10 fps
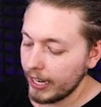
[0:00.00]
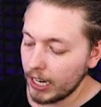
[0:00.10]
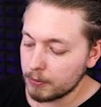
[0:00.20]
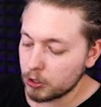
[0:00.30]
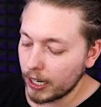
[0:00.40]

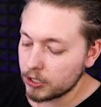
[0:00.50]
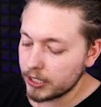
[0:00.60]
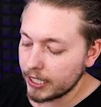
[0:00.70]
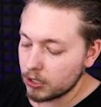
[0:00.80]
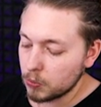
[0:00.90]
And I'm trying
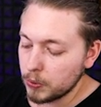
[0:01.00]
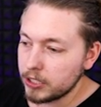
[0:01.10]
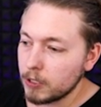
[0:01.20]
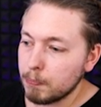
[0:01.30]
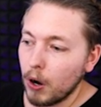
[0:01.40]
to get the
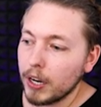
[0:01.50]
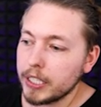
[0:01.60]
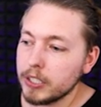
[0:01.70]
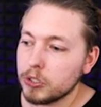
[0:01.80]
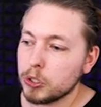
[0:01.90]
rigid
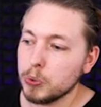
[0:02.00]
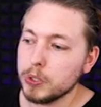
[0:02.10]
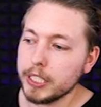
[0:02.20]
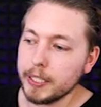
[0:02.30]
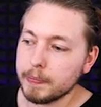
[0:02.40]
body
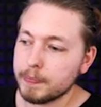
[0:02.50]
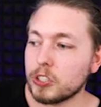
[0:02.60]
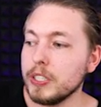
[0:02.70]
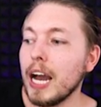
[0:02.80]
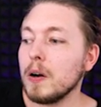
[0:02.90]
two D.
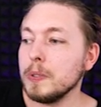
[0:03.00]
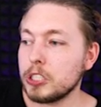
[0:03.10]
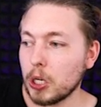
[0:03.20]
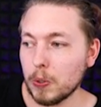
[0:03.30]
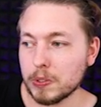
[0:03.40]
So now we
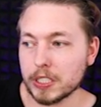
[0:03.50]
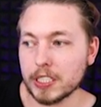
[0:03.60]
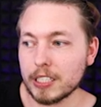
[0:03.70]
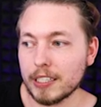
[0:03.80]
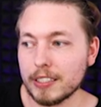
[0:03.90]
told
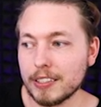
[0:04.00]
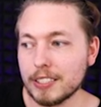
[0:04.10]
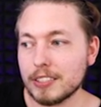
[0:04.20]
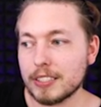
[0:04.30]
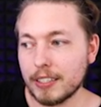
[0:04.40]
it that
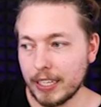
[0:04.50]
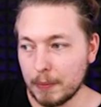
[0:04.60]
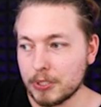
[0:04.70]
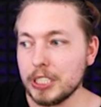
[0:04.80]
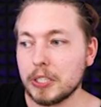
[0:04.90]
this
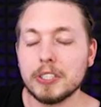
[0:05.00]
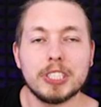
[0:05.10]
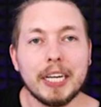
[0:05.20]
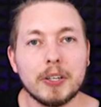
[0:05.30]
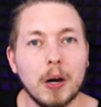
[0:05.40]
empty
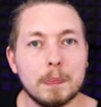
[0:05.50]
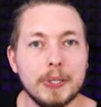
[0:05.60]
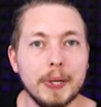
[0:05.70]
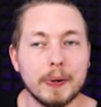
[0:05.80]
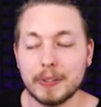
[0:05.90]
container up
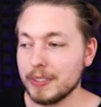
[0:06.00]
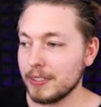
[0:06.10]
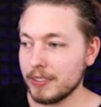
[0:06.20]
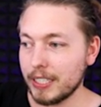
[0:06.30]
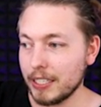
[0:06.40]
here,
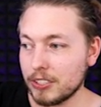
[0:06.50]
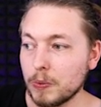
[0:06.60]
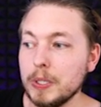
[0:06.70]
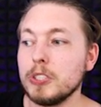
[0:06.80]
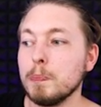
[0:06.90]
that is
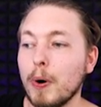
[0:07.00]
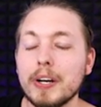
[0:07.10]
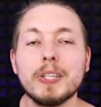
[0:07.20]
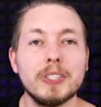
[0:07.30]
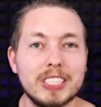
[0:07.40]
a rigid
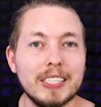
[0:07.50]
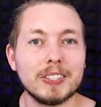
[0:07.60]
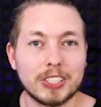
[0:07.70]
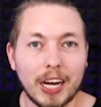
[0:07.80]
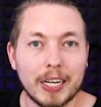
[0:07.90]
body
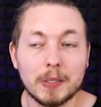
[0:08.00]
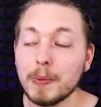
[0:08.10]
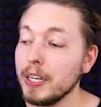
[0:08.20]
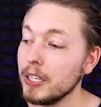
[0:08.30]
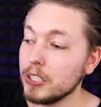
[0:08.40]
container
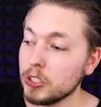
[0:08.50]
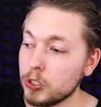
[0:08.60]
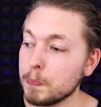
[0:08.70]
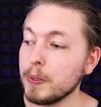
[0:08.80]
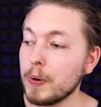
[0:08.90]
type,
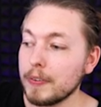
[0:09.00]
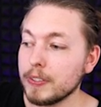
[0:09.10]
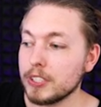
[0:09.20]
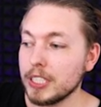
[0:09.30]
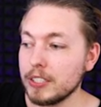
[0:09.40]
should be
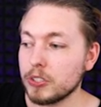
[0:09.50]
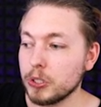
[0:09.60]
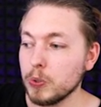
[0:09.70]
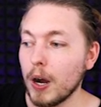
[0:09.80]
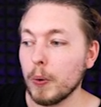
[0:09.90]
referencing
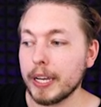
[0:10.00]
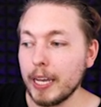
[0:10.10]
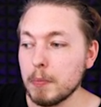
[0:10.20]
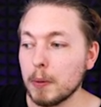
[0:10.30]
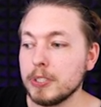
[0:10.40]
to our
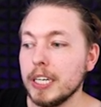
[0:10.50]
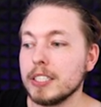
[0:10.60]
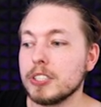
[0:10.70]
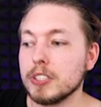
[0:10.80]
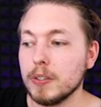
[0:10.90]
game
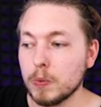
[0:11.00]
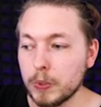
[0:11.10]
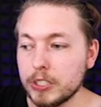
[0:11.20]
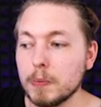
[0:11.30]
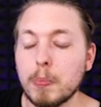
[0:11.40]
object's
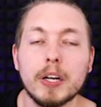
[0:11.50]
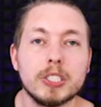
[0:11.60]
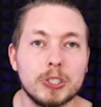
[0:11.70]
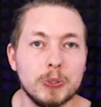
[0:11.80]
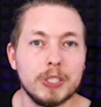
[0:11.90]
rigid
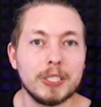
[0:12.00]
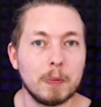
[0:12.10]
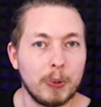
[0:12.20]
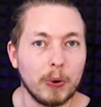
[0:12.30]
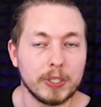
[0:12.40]
body two D
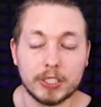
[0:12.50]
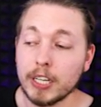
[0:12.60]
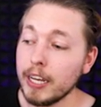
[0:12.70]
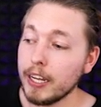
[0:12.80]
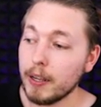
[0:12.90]
component.